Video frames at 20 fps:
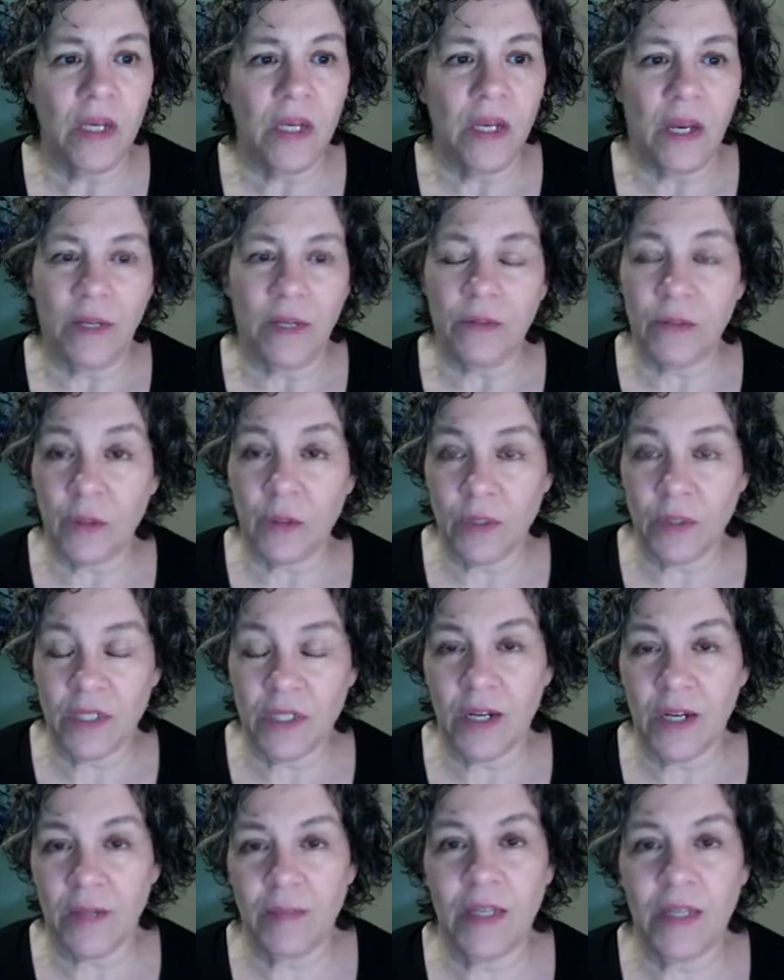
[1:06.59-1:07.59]
I don't know what
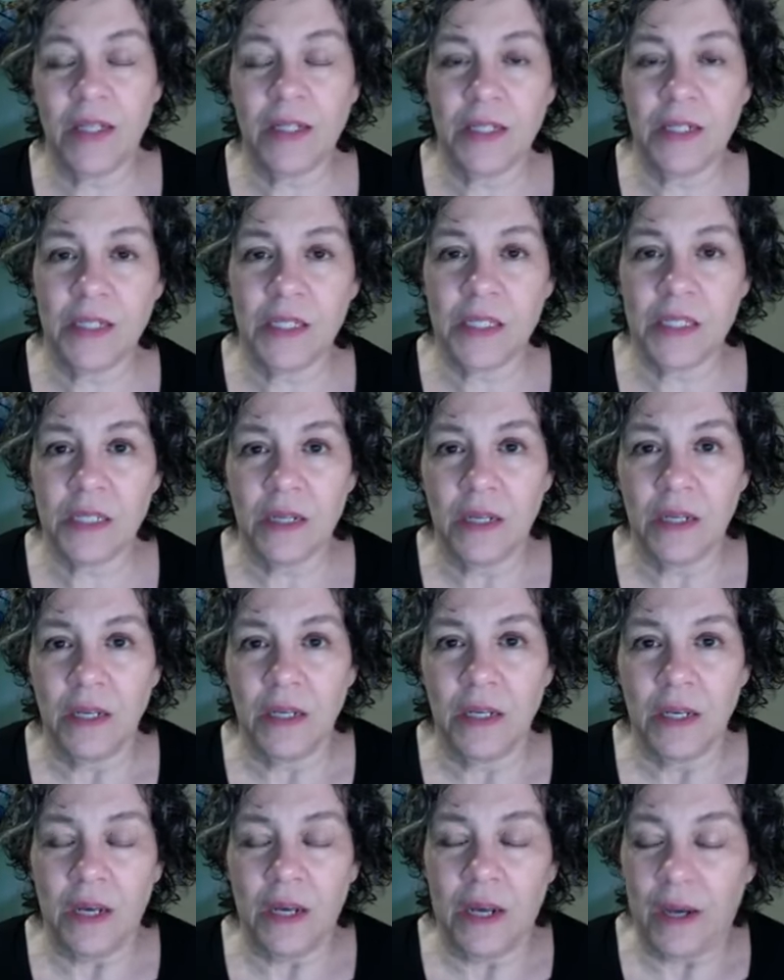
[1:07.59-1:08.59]
time that is.
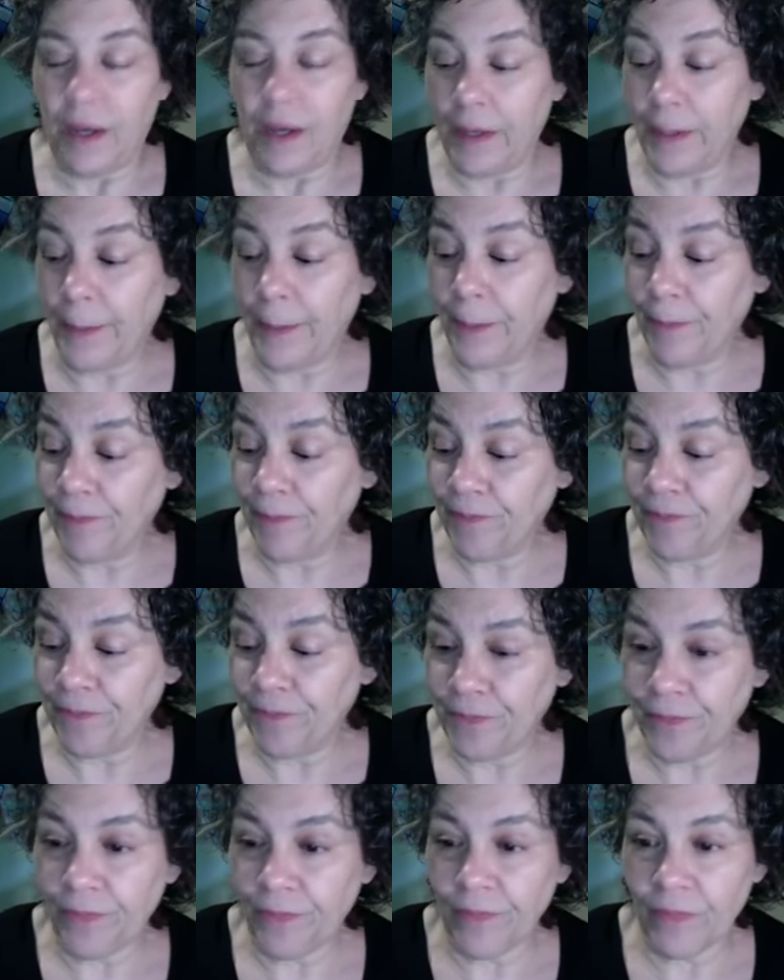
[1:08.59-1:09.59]
Um,
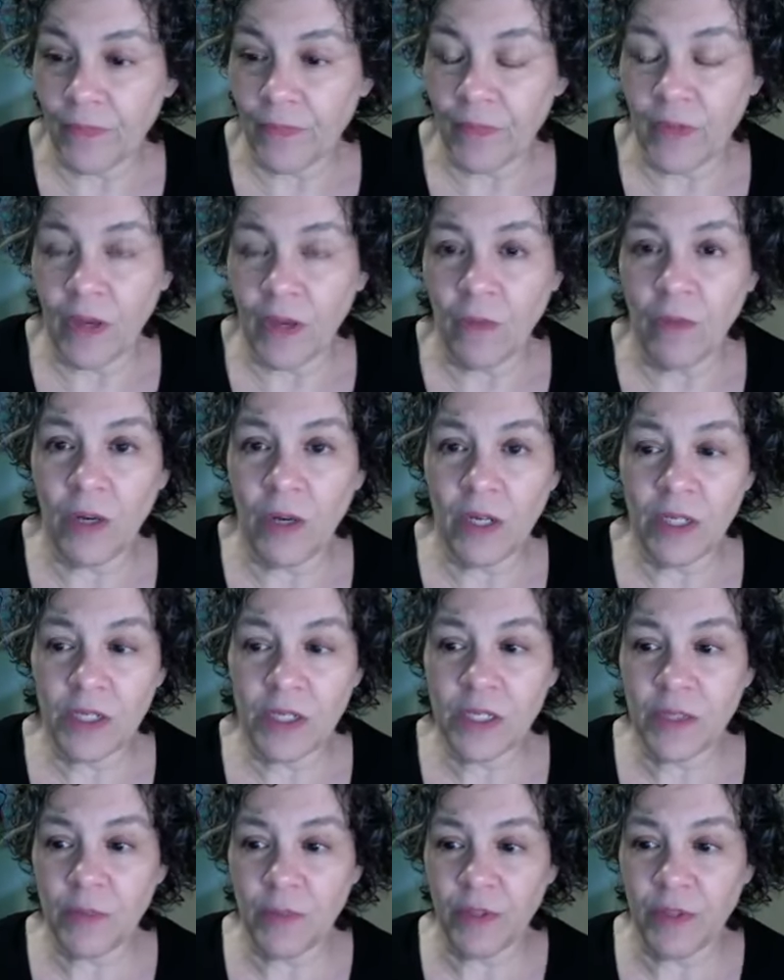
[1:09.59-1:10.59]
I wanted
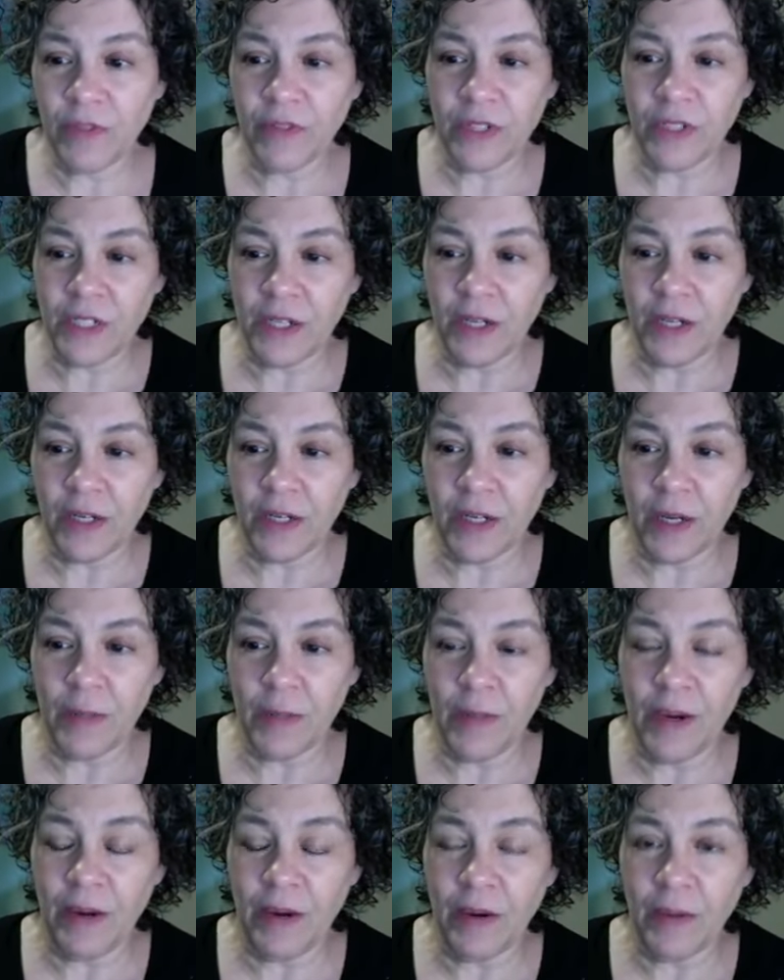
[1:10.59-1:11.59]
to briefly talk
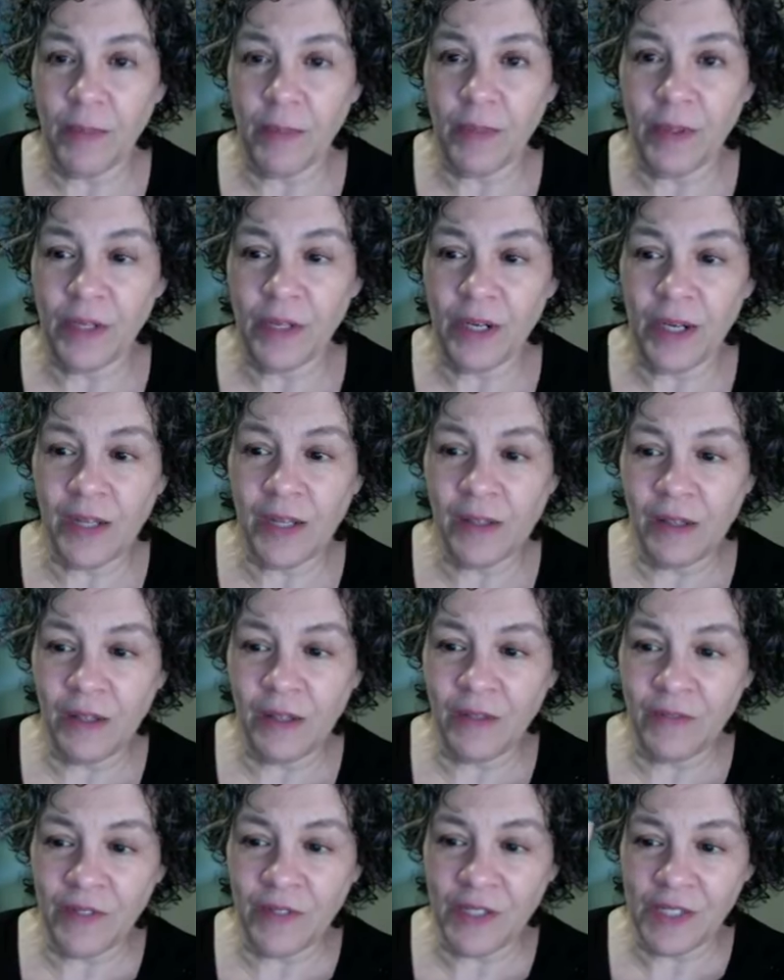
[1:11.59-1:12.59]
about a book I love.
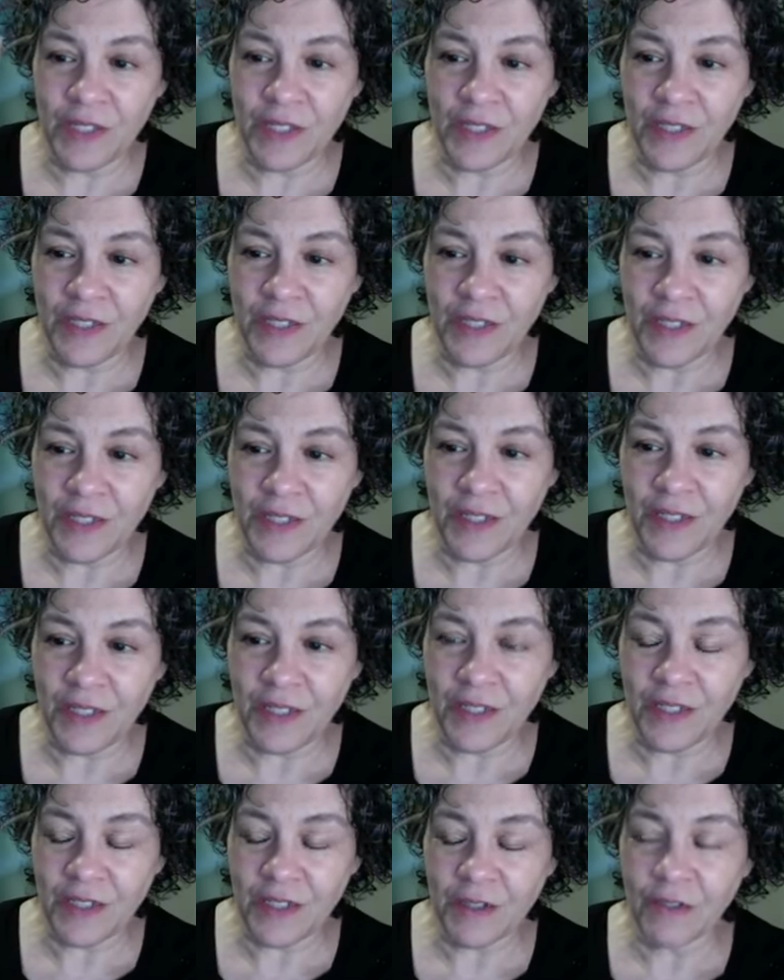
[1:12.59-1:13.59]
This is The
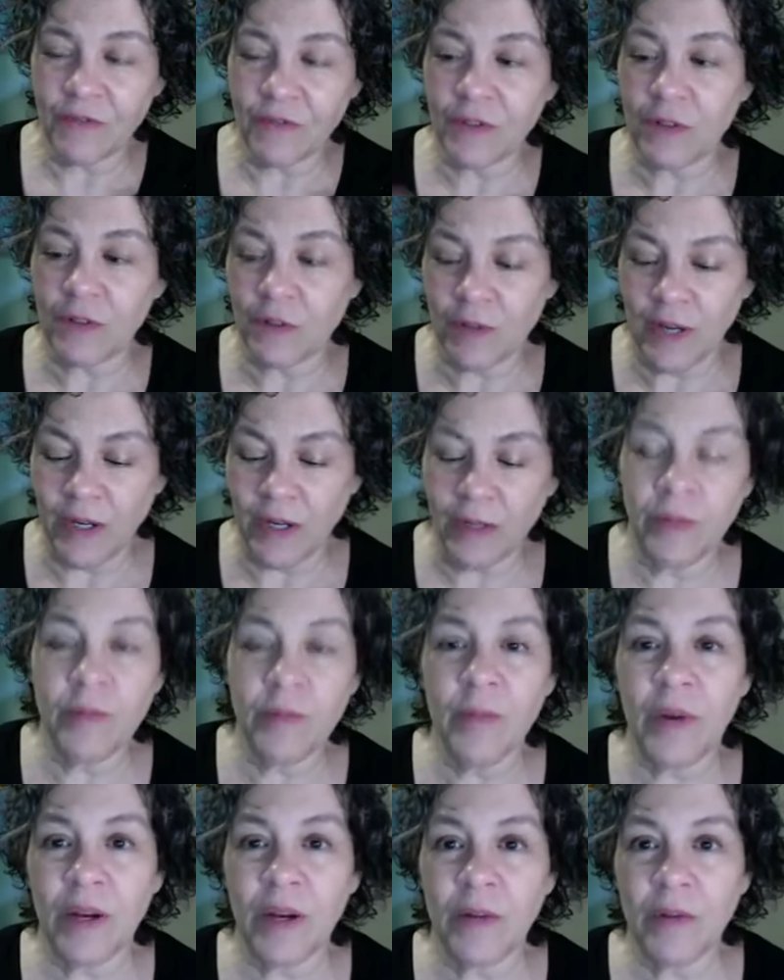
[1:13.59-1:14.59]
Silver Crown
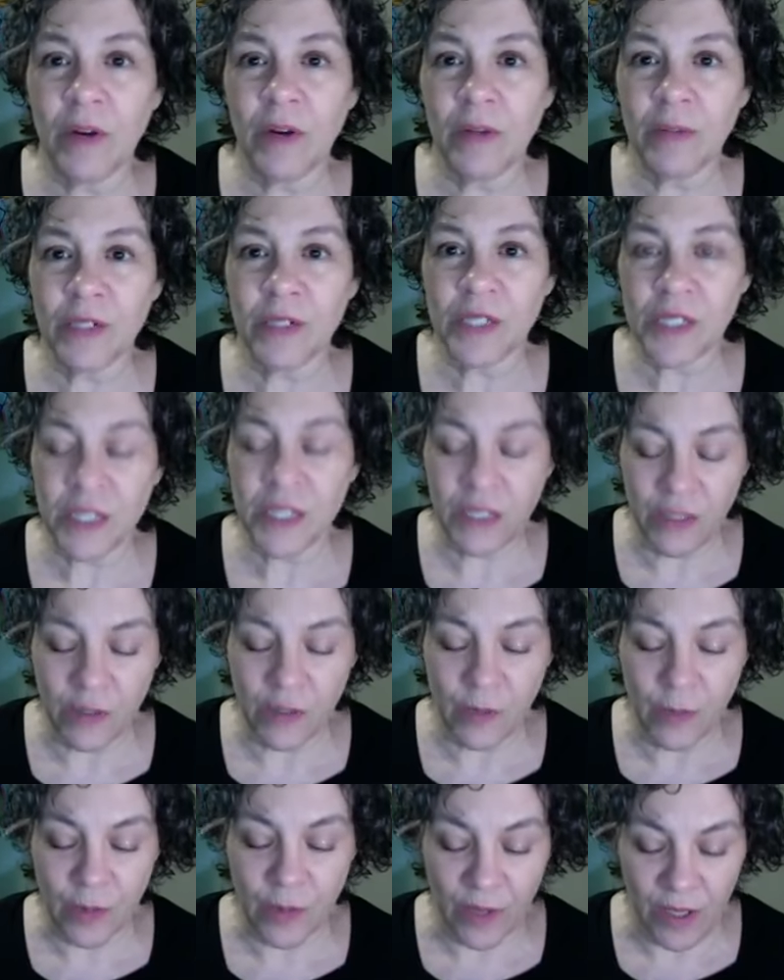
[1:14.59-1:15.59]
by Robert C.
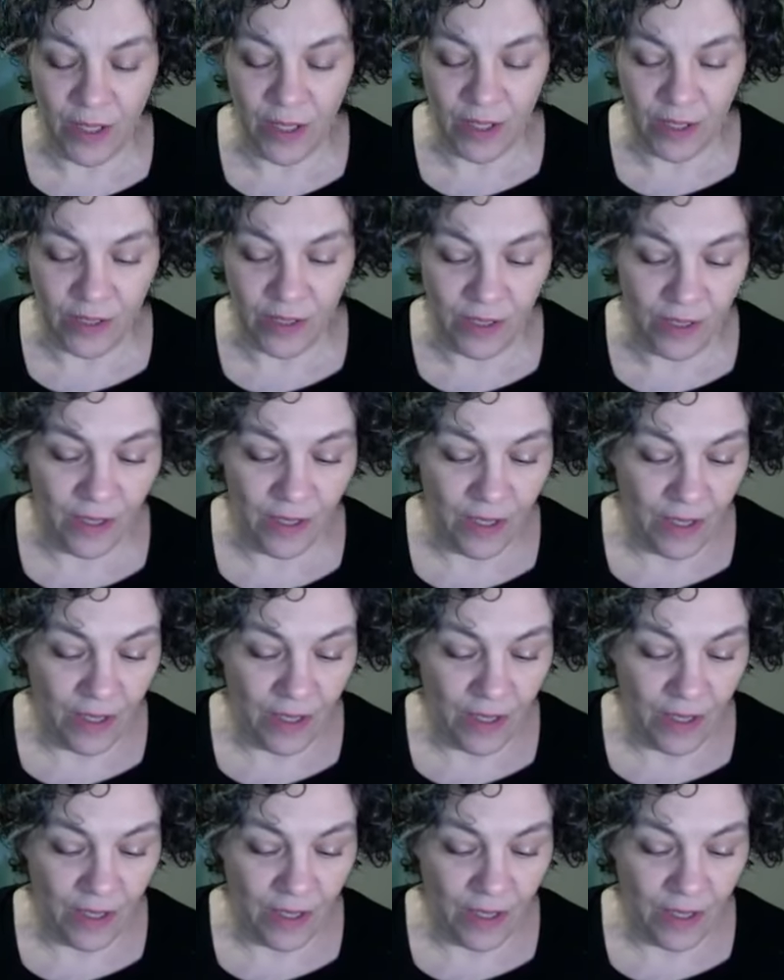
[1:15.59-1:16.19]
O'Brien.